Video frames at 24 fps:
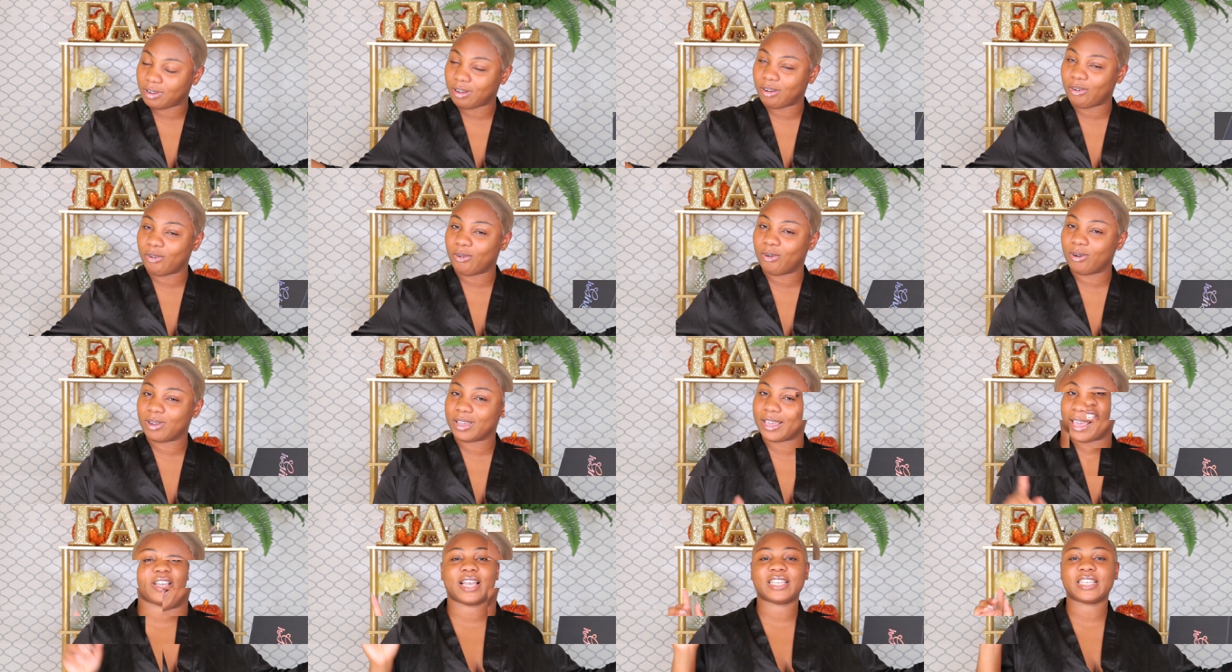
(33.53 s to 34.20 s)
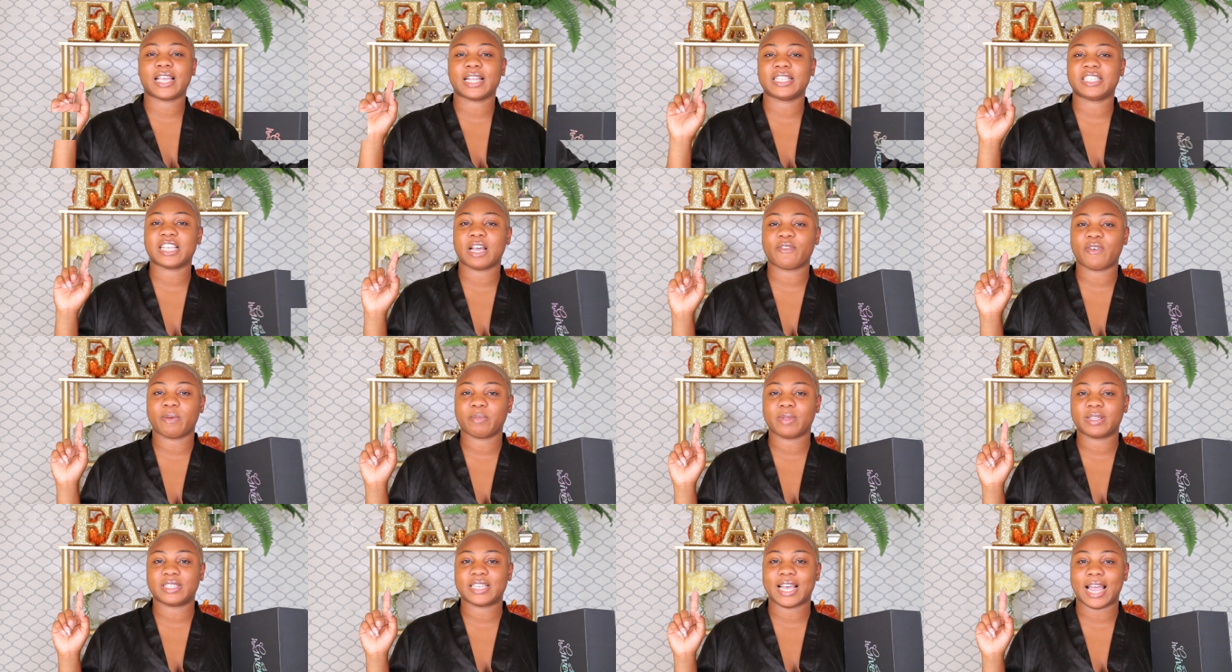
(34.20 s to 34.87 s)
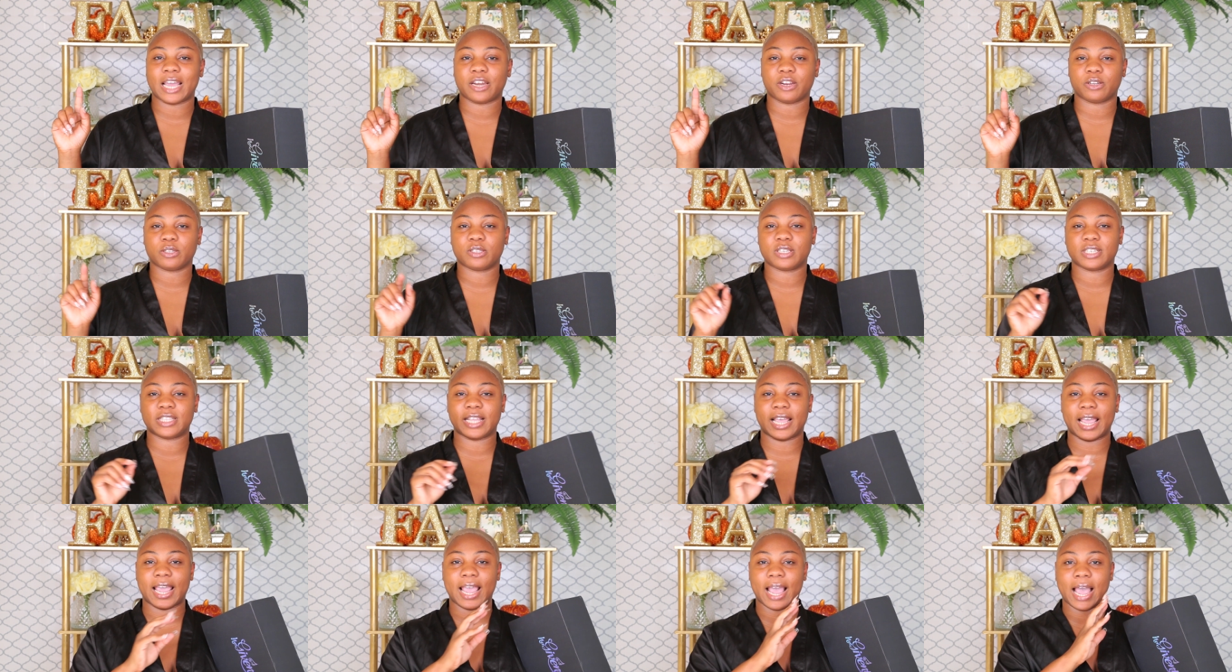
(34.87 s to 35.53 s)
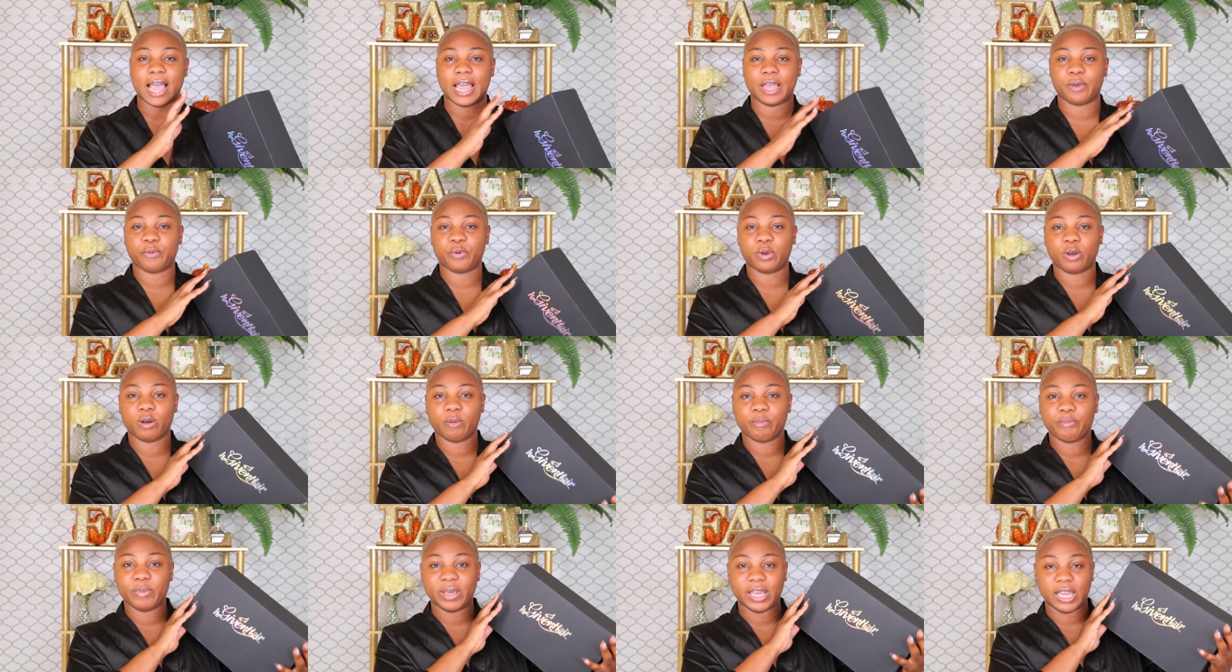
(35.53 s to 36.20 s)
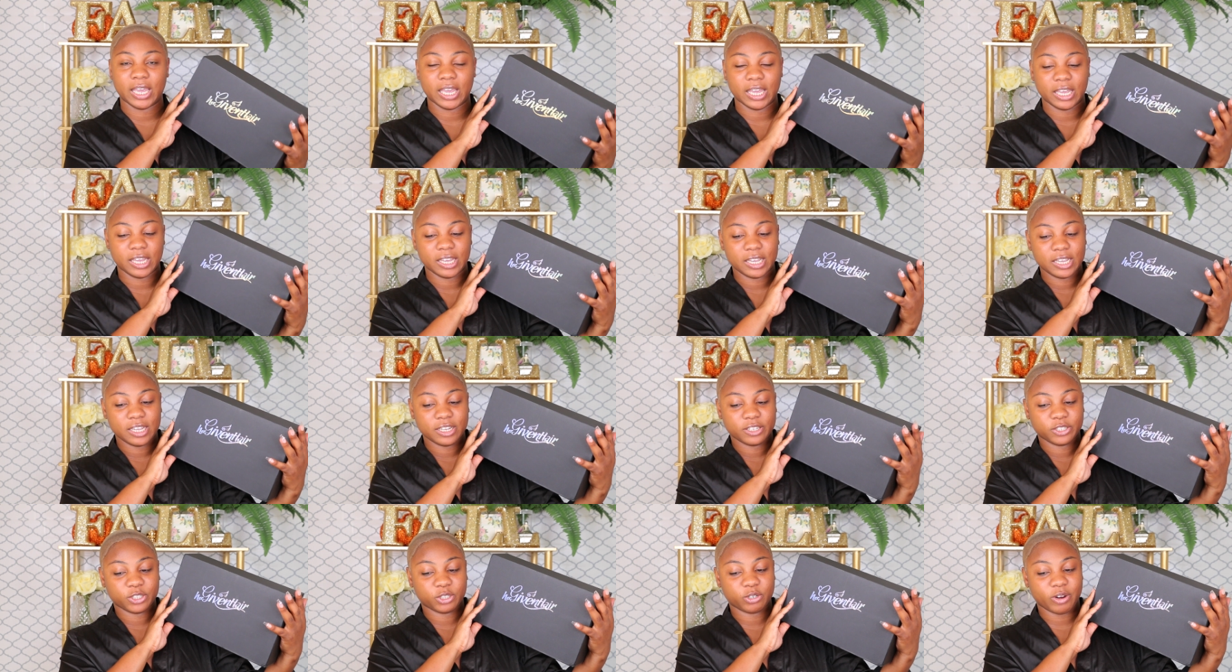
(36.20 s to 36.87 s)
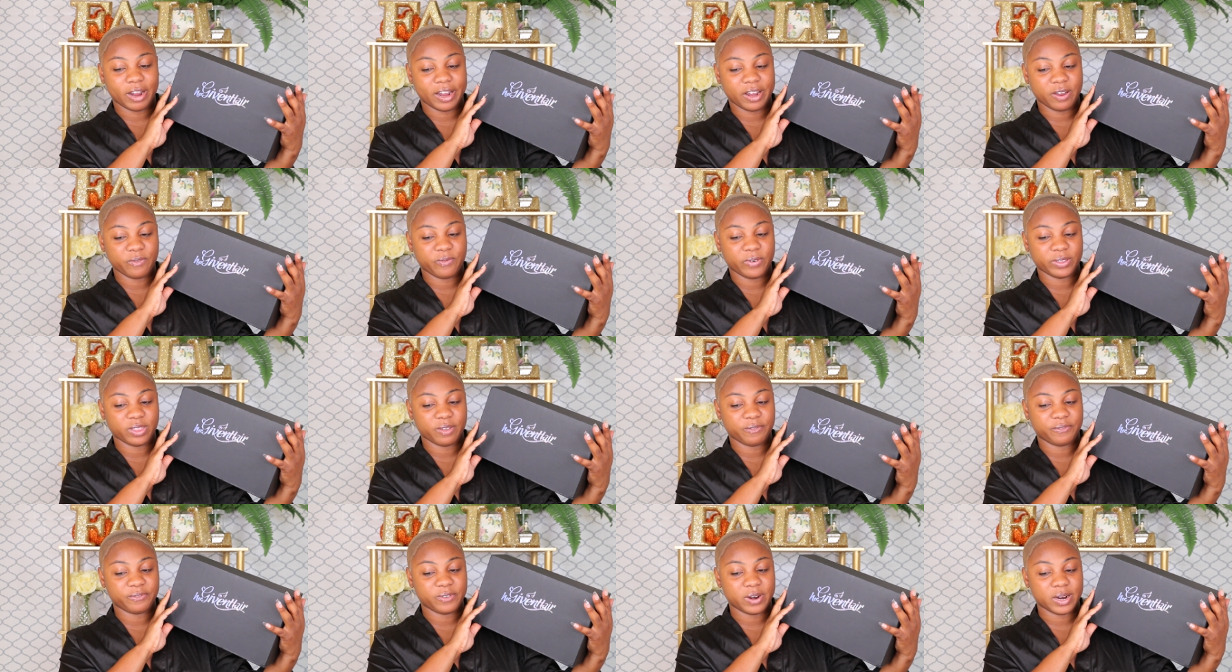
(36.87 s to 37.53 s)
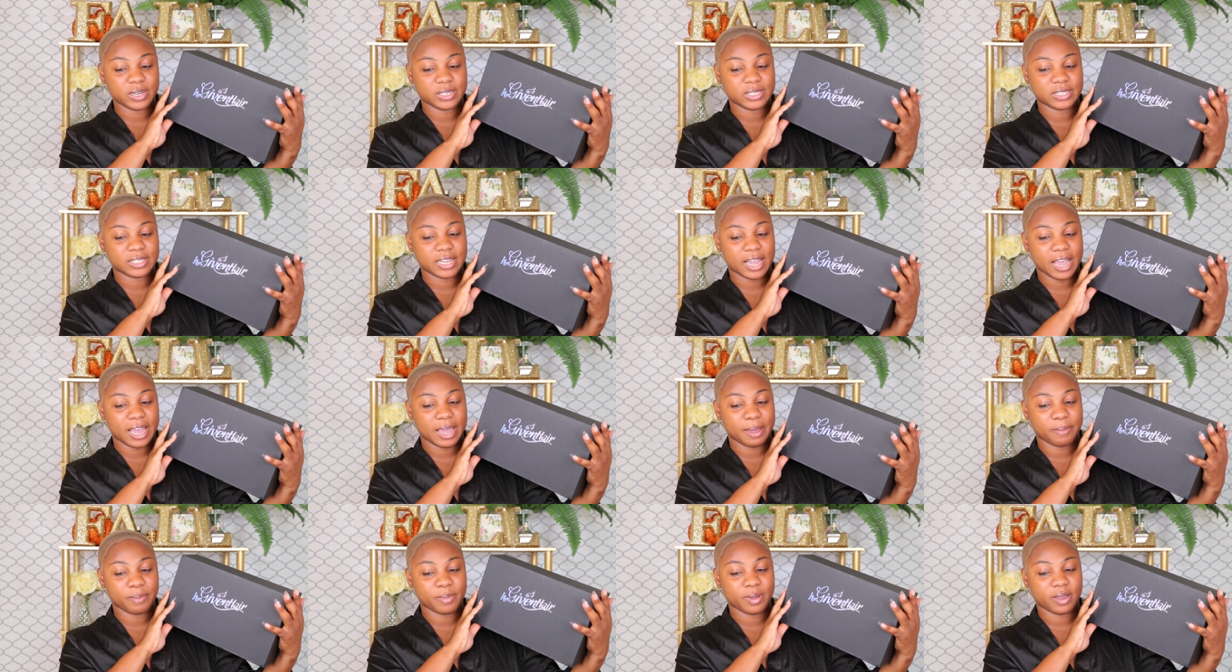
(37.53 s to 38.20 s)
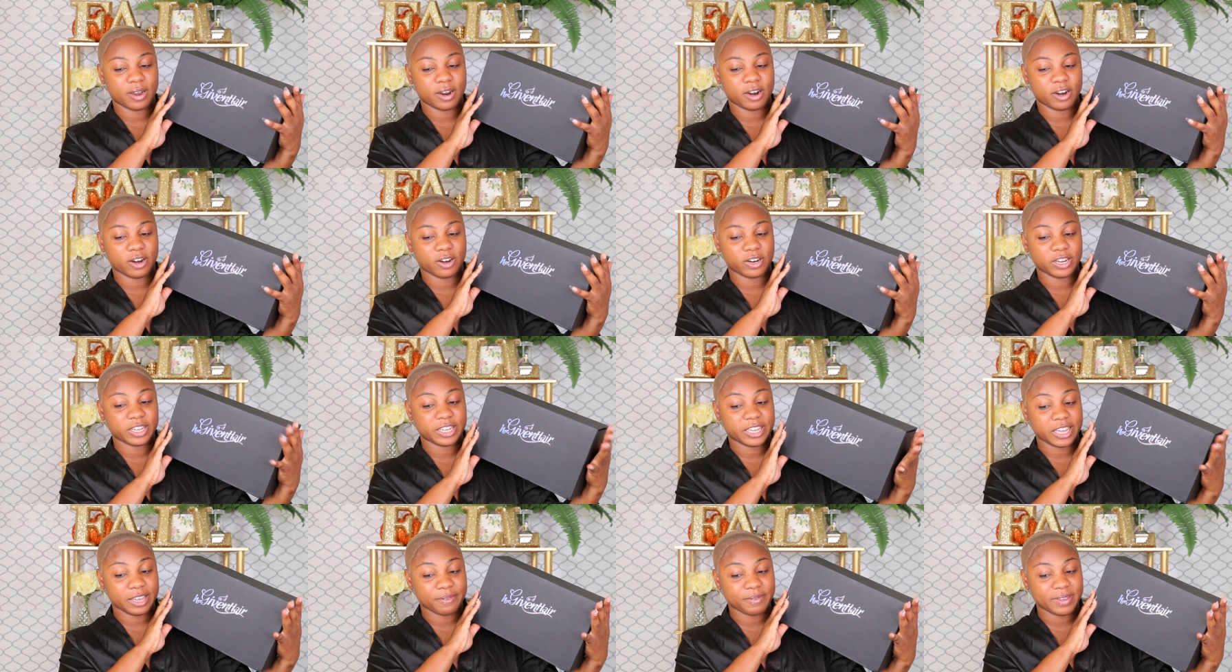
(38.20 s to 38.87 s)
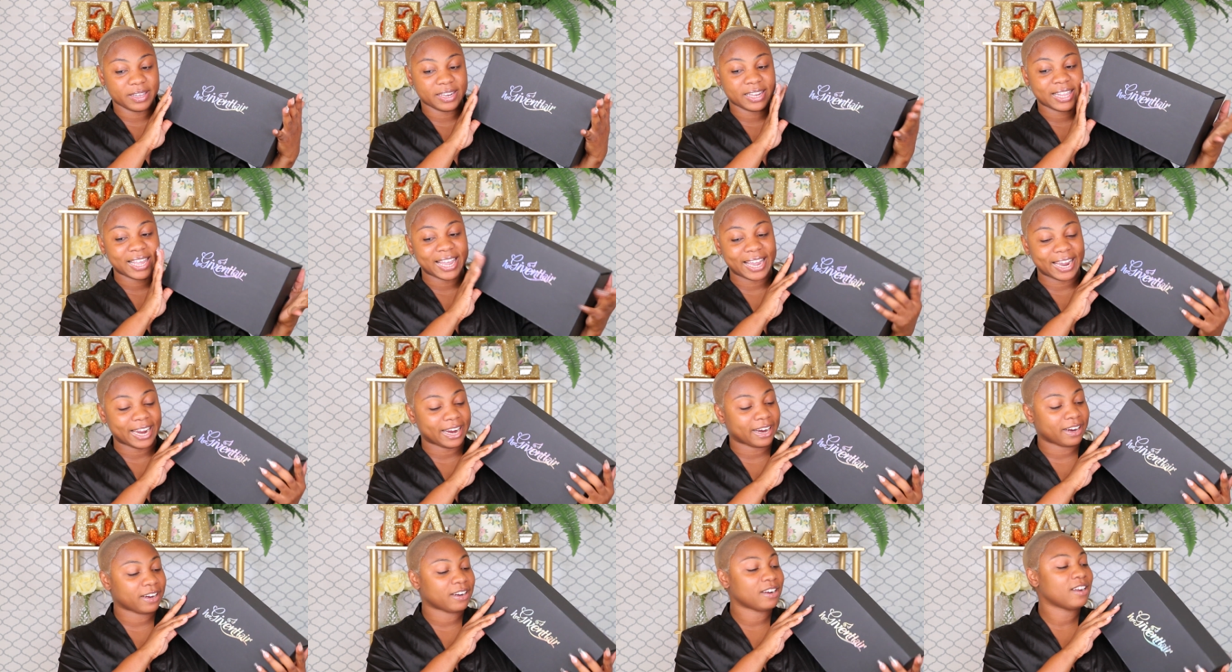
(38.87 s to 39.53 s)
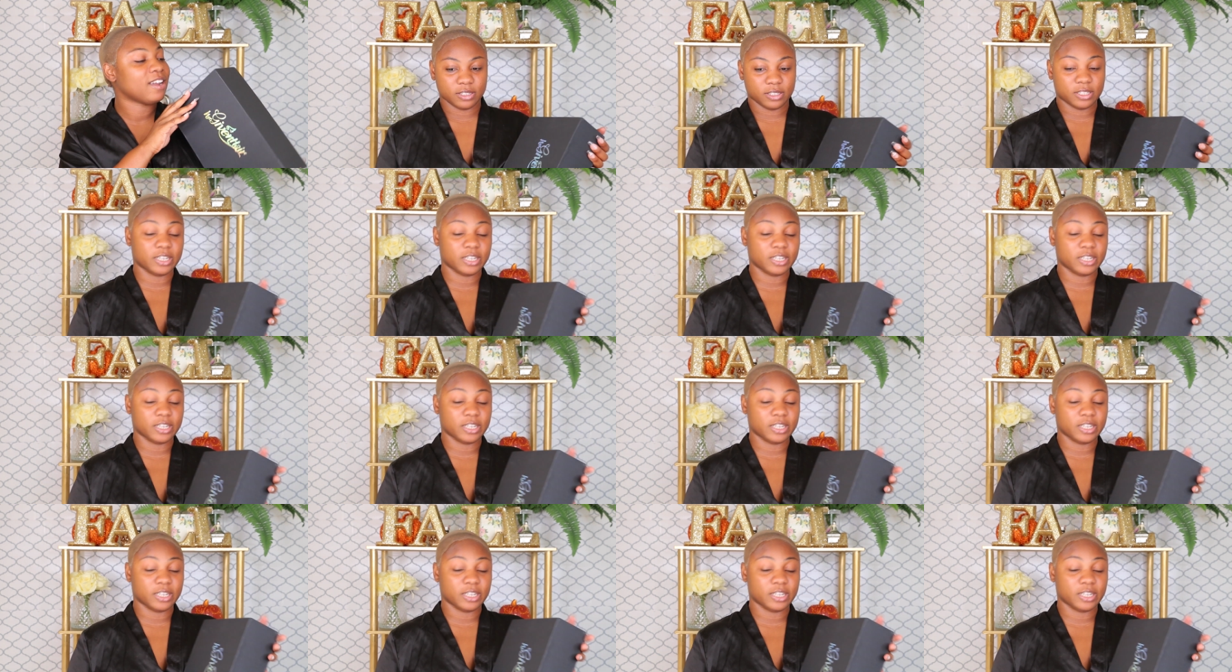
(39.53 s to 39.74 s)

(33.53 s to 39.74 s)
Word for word: Okay. As you guys can tell from the title, today I will be trying for the first time HerGivenHair.